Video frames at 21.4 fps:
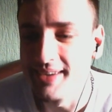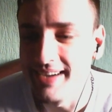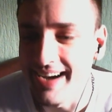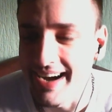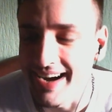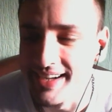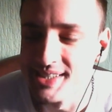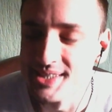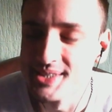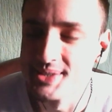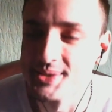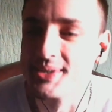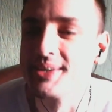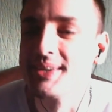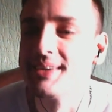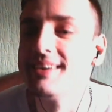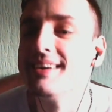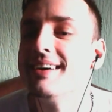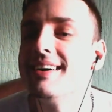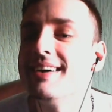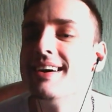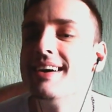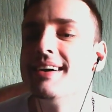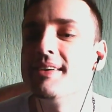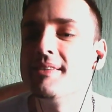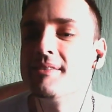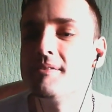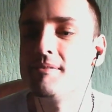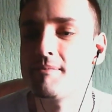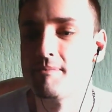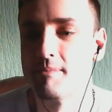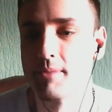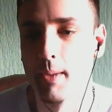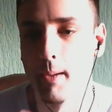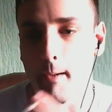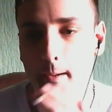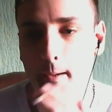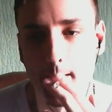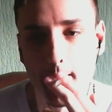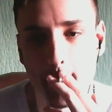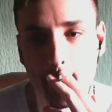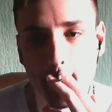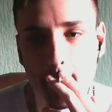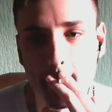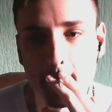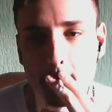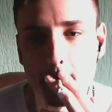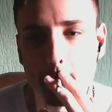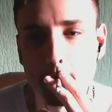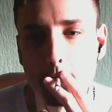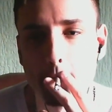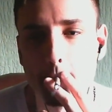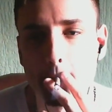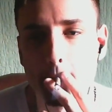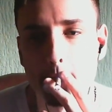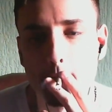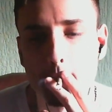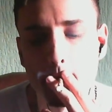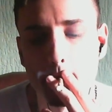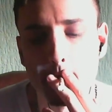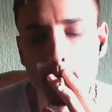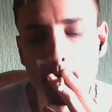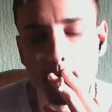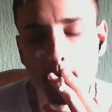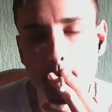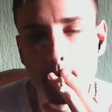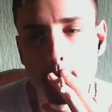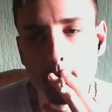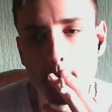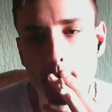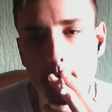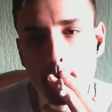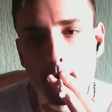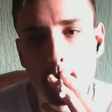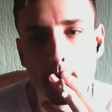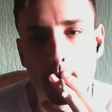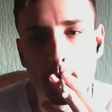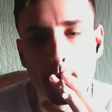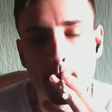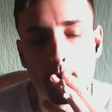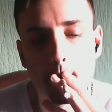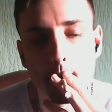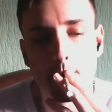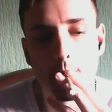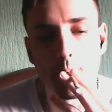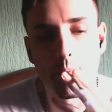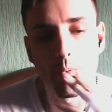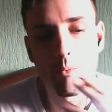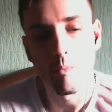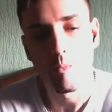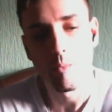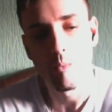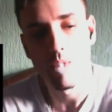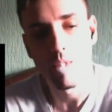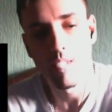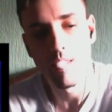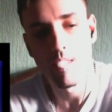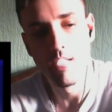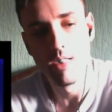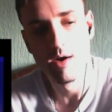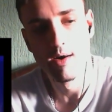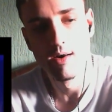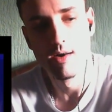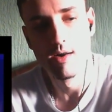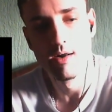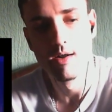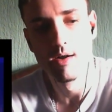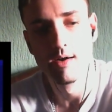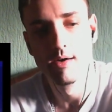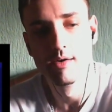casual. It's okay. He wants to come. Let him come. Yalla, come on. Let's go. Yalla, let's go. Let's go. Come on.